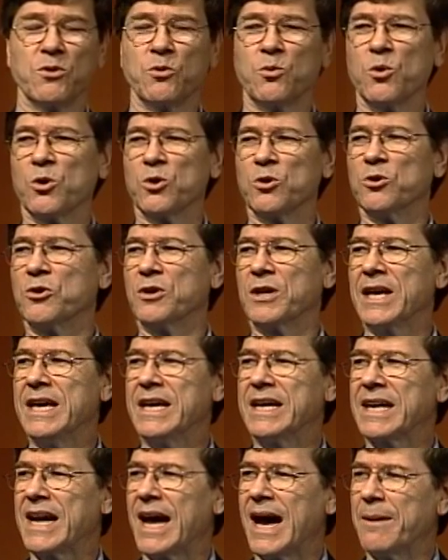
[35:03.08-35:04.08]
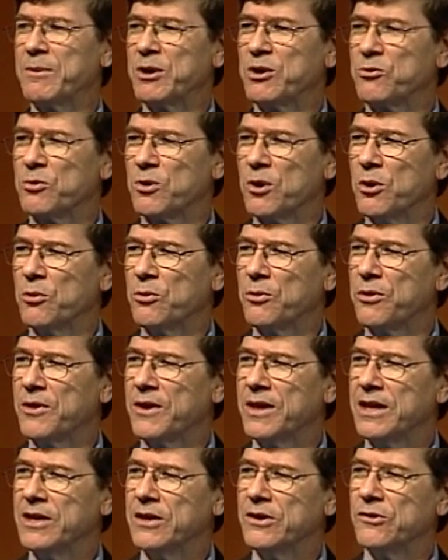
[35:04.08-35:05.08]
world, economic growth
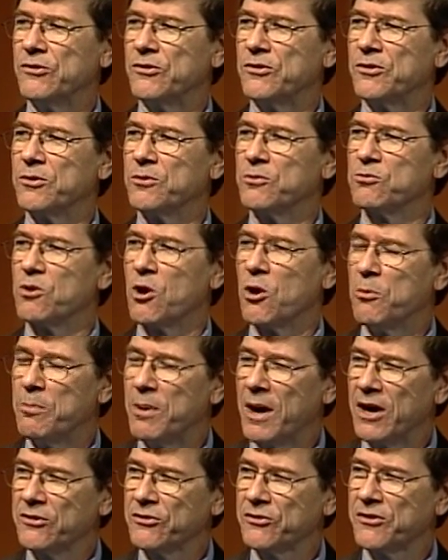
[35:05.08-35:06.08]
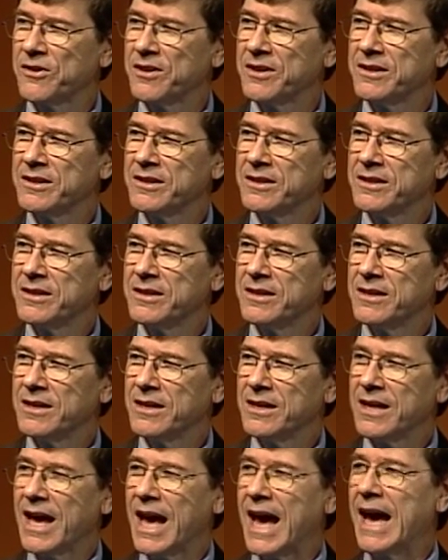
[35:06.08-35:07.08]
is robust
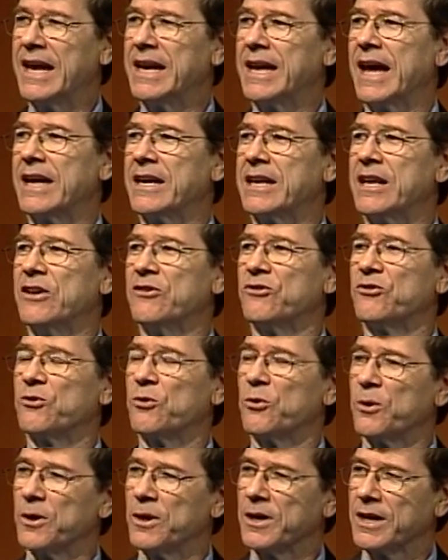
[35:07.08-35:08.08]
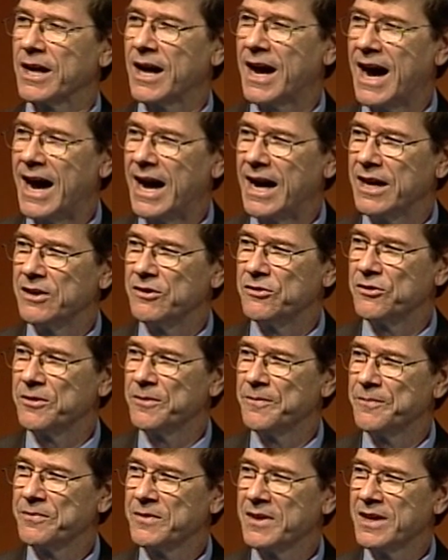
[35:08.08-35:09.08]
and at historic highs.
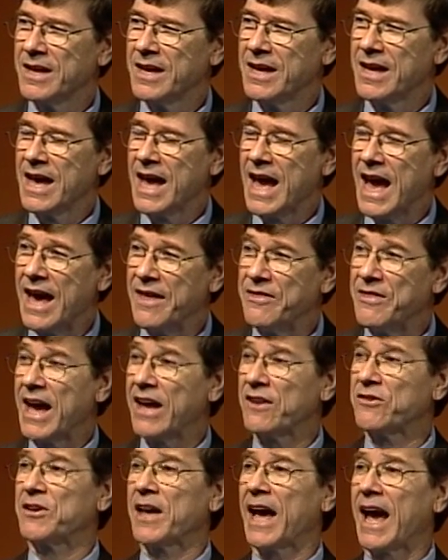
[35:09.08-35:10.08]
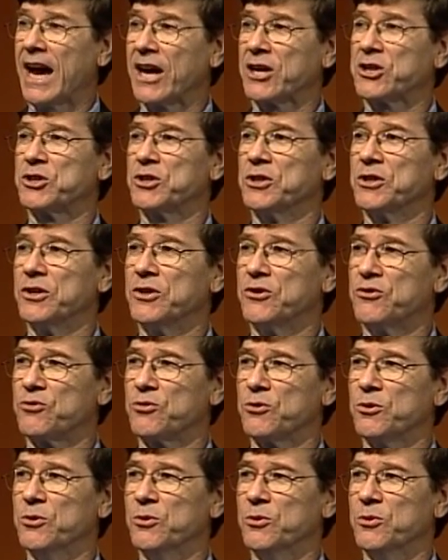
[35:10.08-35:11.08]
And that's actually
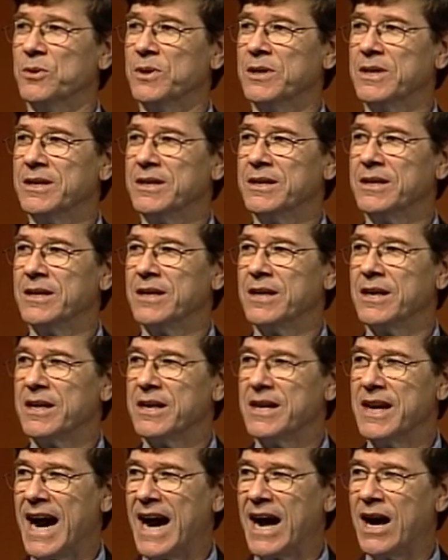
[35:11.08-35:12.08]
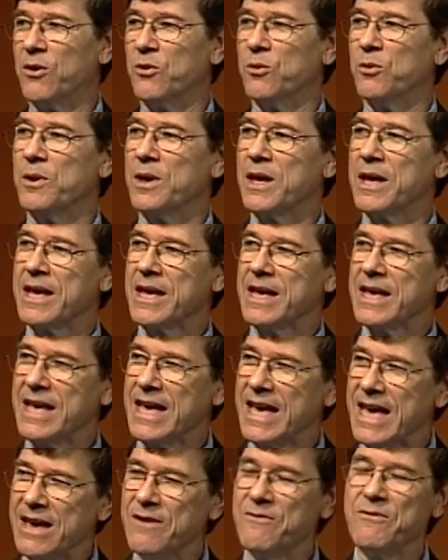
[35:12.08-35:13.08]
true now,
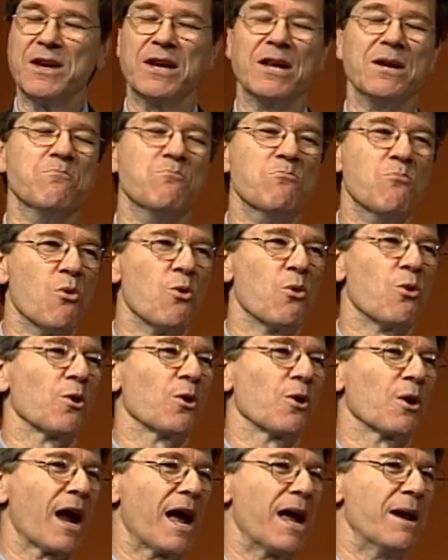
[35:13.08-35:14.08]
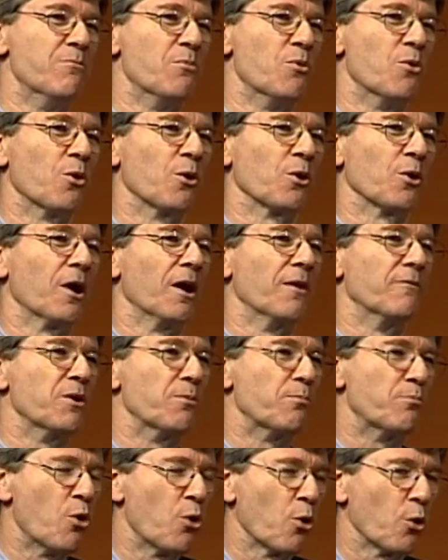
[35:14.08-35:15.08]
even in more and more of the
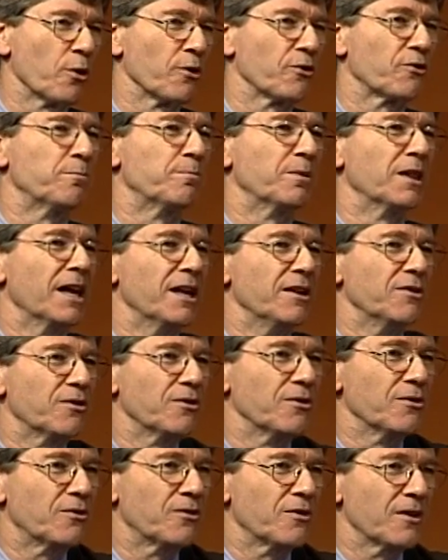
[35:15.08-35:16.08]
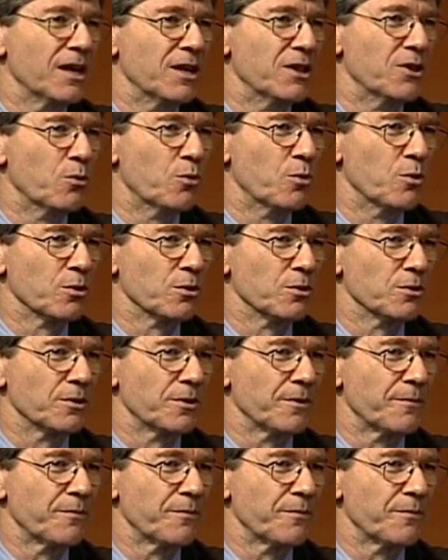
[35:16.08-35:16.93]
poorest places in the world.